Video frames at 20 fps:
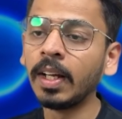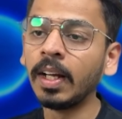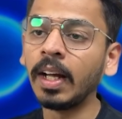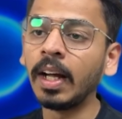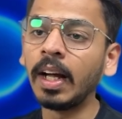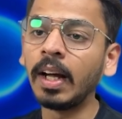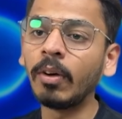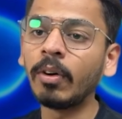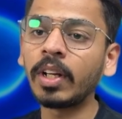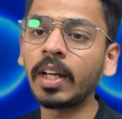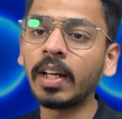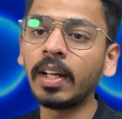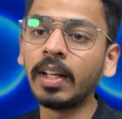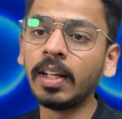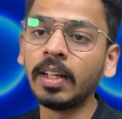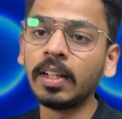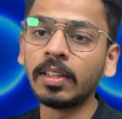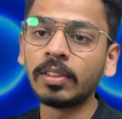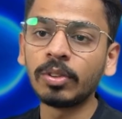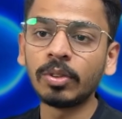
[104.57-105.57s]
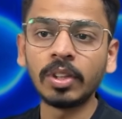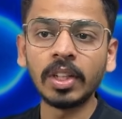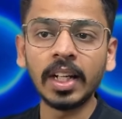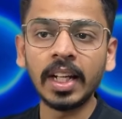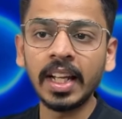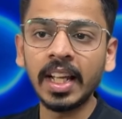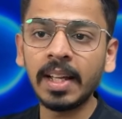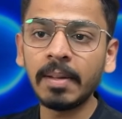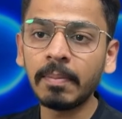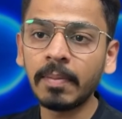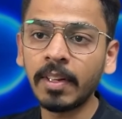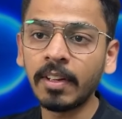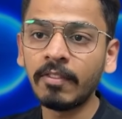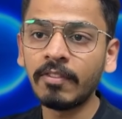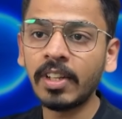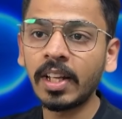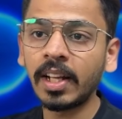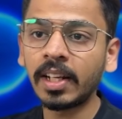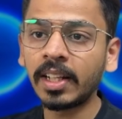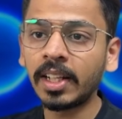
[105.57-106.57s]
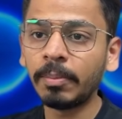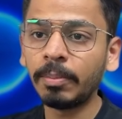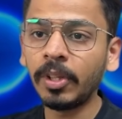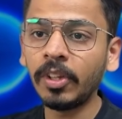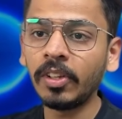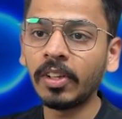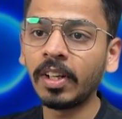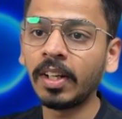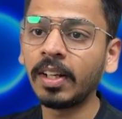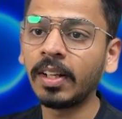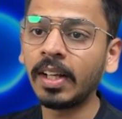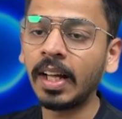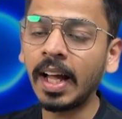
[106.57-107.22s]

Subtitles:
Okay, so the name we are keeping here